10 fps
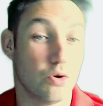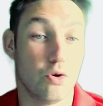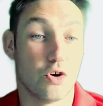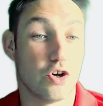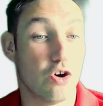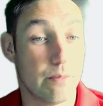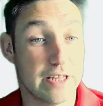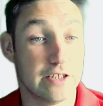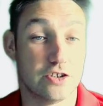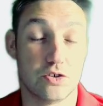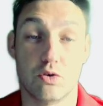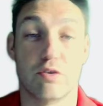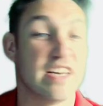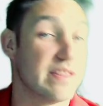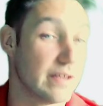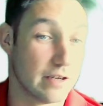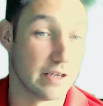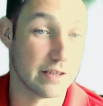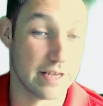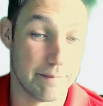or comments or anything
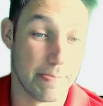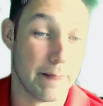like that.